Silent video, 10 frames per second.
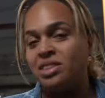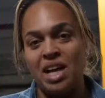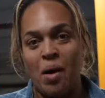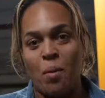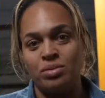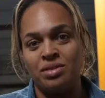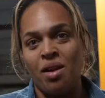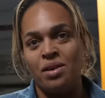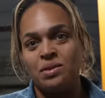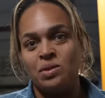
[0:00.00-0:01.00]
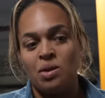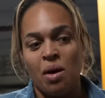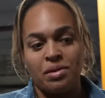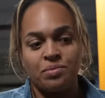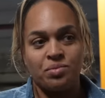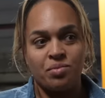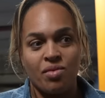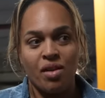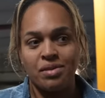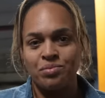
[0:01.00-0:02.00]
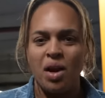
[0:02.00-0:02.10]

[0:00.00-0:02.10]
Yeah. And the World Cup's gonna start. So quick, let's go.